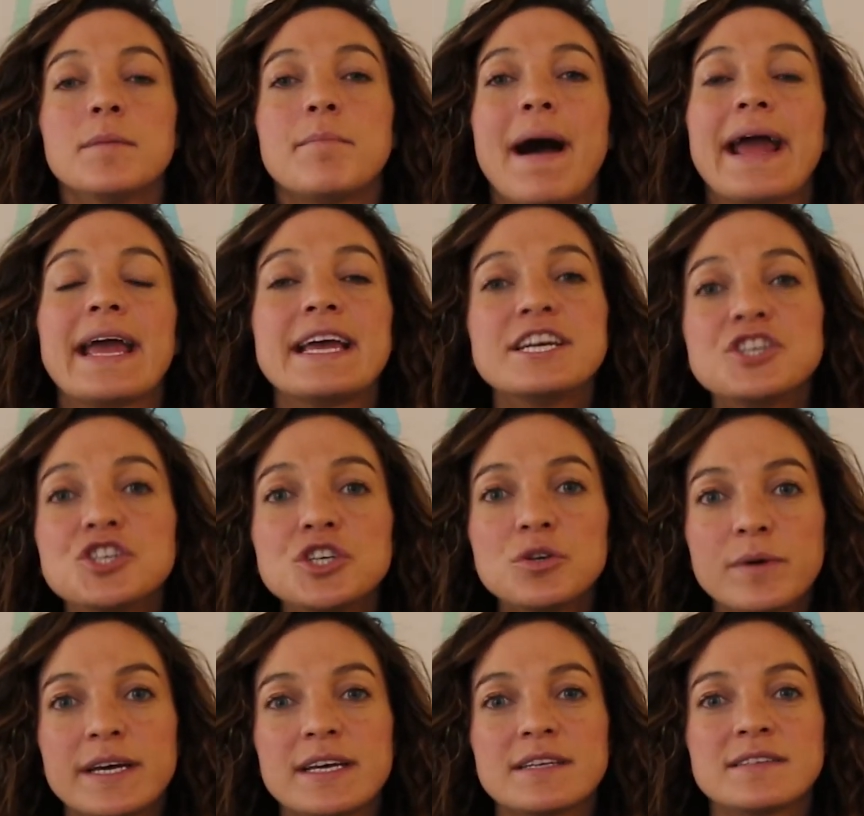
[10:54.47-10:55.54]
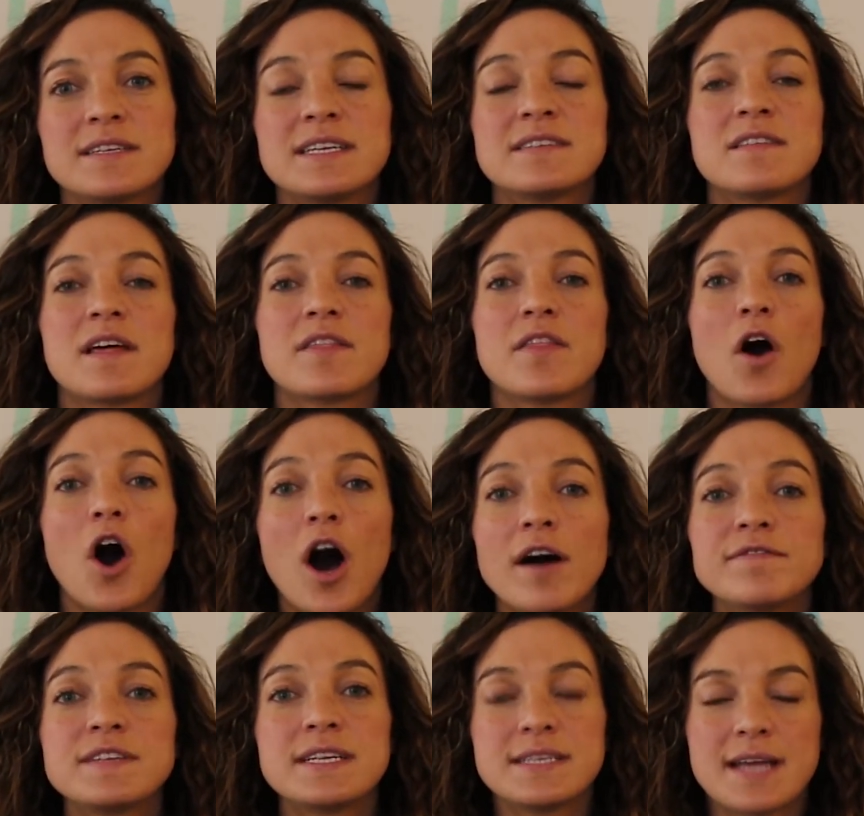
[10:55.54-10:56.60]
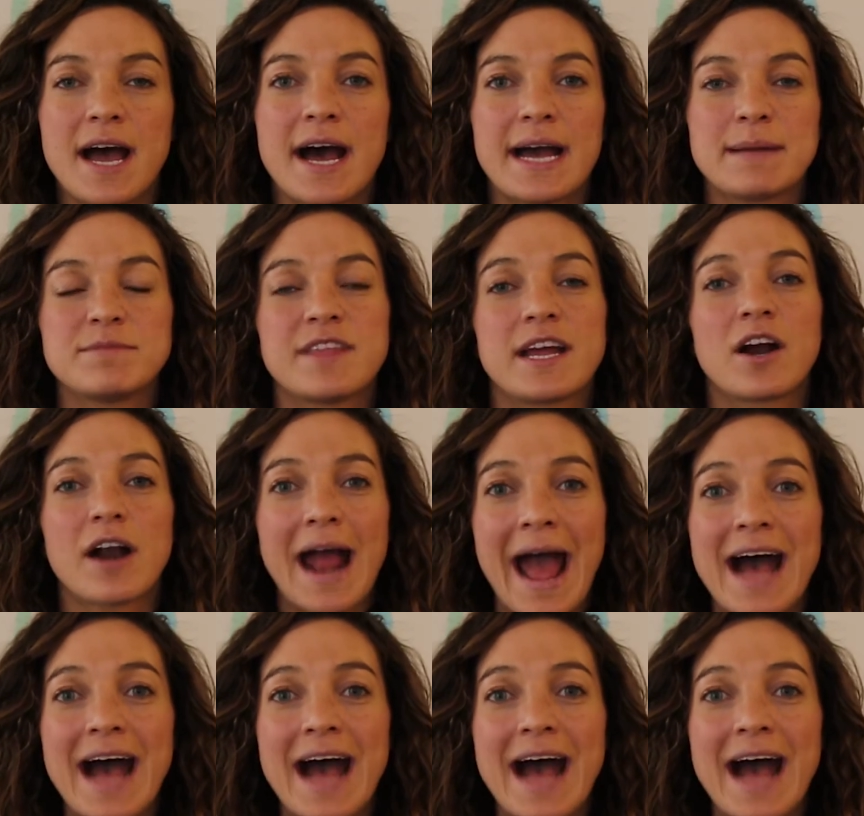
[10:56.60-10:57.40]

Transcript: My issue is that oftentimes they are